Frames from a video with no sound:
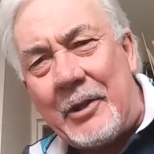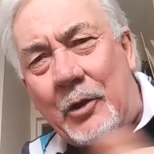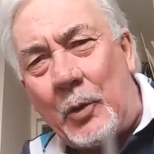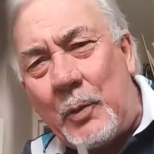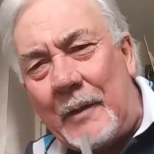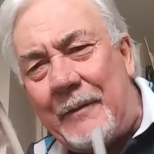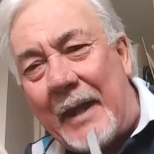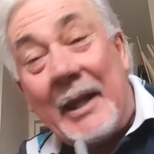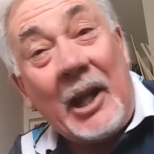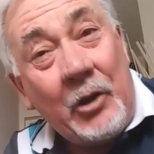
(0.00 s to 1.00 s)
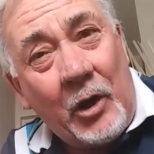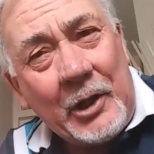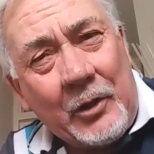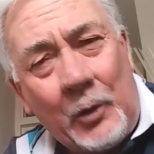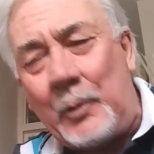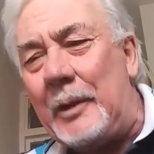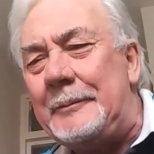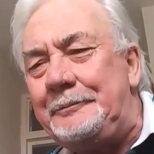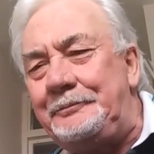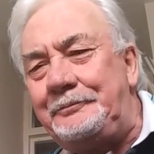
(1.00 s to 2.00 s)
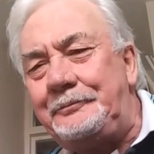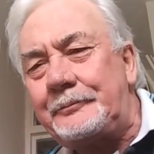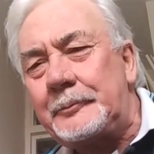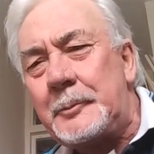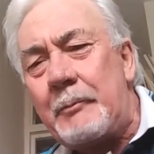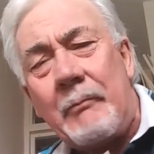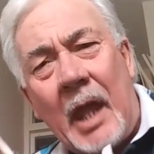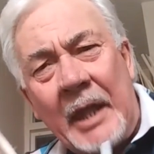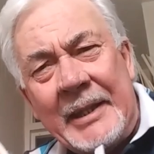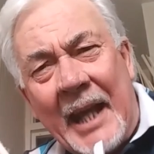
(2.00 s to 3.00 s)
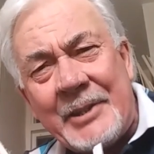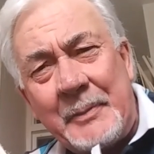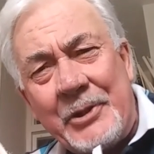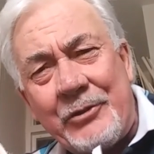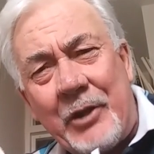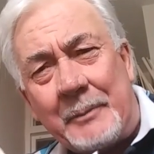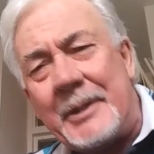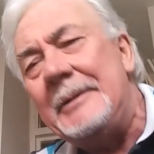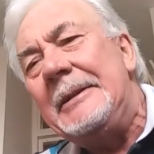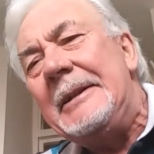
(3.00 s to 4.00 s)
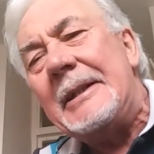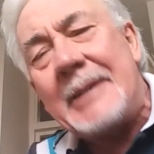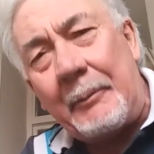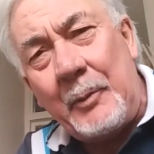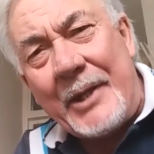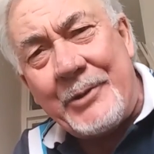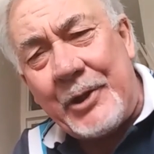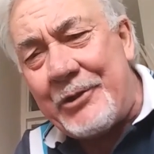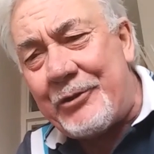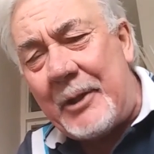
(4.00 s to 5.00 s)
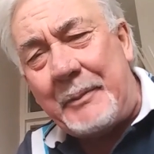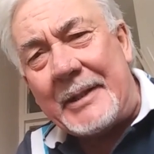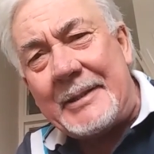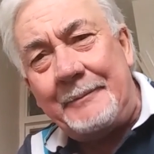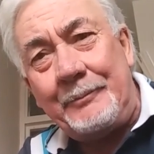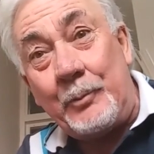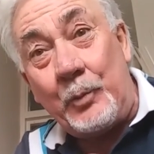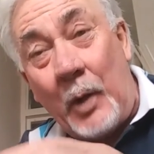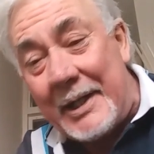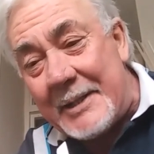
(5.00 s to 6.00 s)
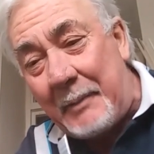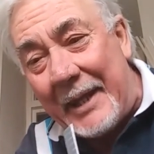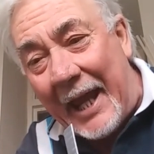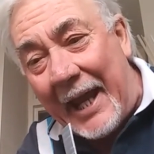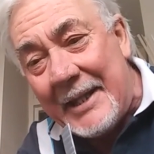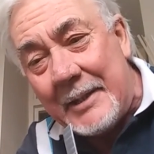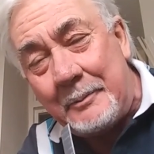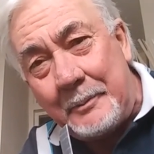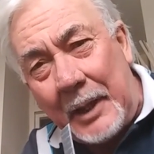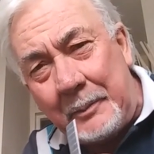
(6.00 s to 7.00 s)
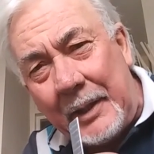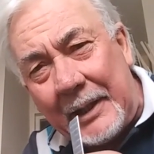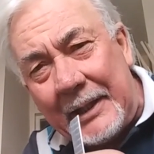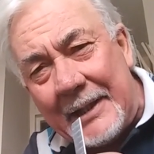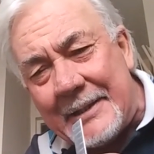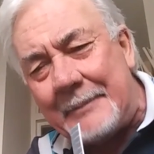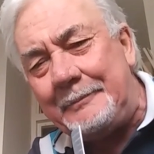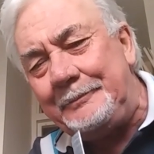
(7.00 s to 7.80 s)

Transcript: the crow quill feather. I call it a crow quill. It has to be stripped. A couple of ways you can strip it. One is by the hand, by plucking it.